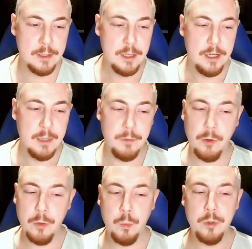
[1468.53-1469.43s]
Then we've
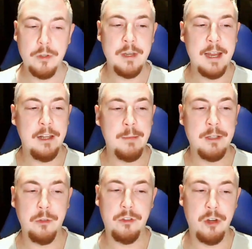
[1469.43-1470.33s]
got the wooden
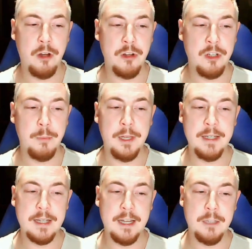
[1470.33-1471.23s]
elemental charging
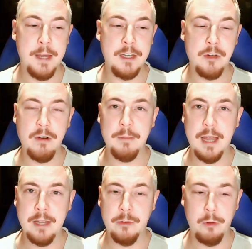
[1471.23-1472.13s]
plate and pentagram
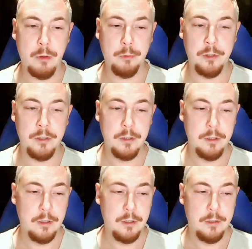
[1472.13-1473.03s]
candle holder.
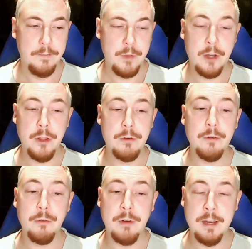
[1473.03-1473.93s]
Another
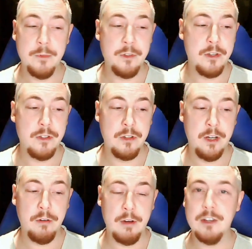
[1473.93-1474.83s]
of Graham's
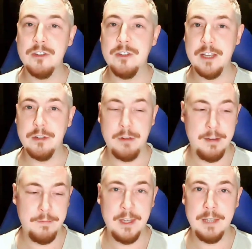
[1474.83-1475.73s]
stunning creations. Yes,
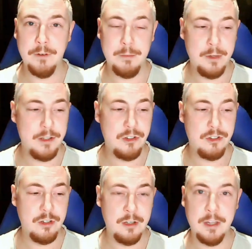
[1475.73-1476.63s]
Graham, thank you very
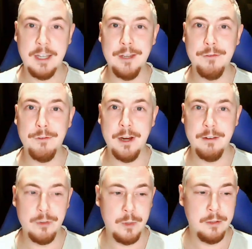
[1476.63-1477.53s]
much. And thank you, Freya,
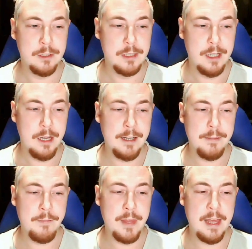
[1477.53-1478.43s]
as well.
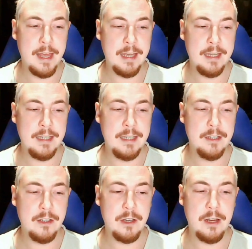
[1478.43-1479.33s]
Um,
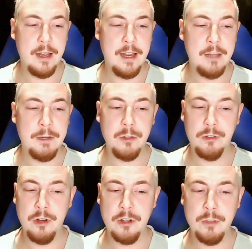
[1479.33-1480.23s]
a elemental
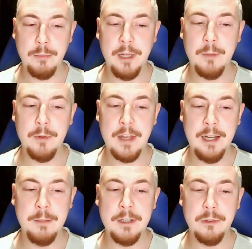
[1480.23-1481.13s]
charging plate with
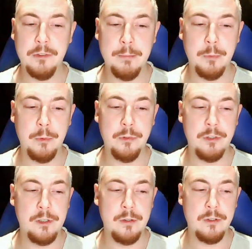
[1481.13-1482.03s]
elemental symbols
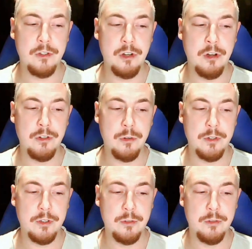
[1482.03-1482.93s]
used to charge your
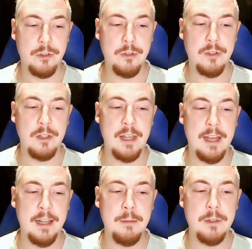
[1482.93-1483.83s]
crystals using the
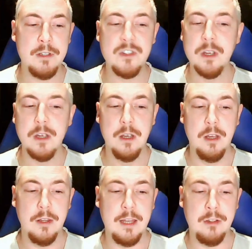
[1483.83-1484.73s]
elements.
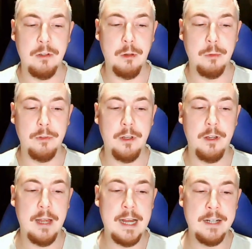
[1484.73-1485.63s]
The candle
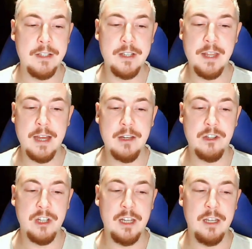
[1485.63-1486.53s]
holder adds to the
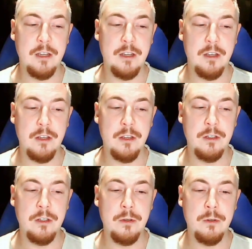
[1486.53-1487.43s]
energy.
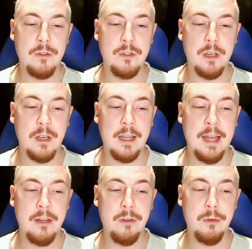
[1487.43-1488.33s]
Use a
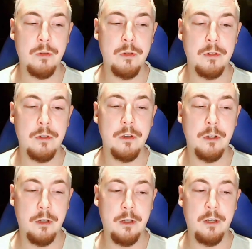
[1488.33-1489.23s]
candle
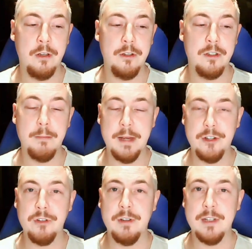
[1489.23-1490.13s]
color to
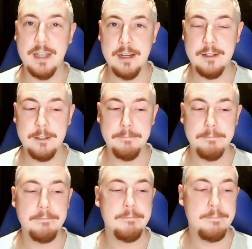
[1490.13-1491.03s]
match your intent.
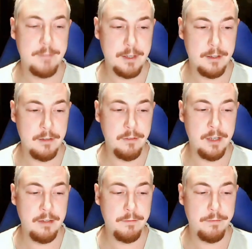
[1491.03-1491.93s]
Lovely.